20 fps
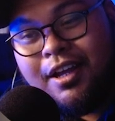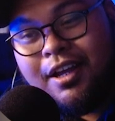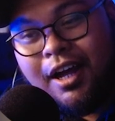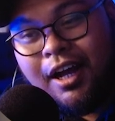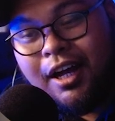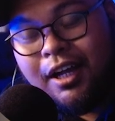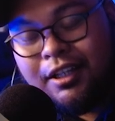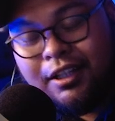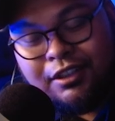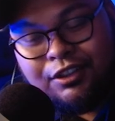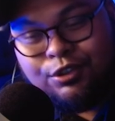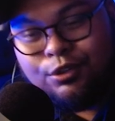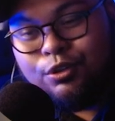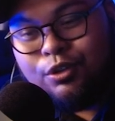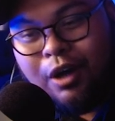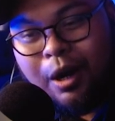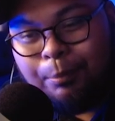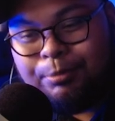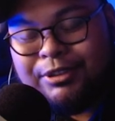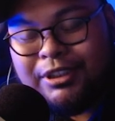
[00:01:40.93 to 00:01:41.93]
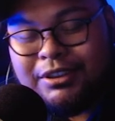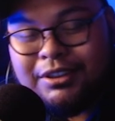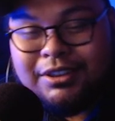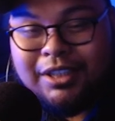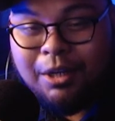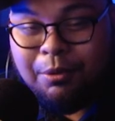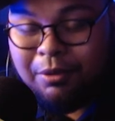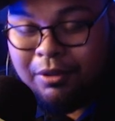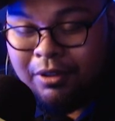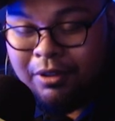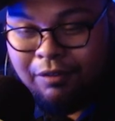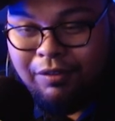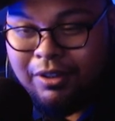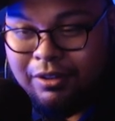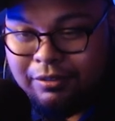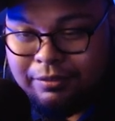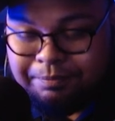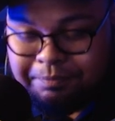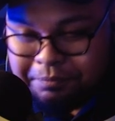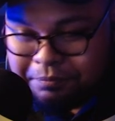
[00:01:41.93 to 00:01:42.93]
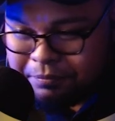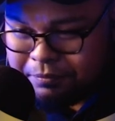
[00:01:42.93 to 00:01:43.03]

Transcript: the 2 options that were given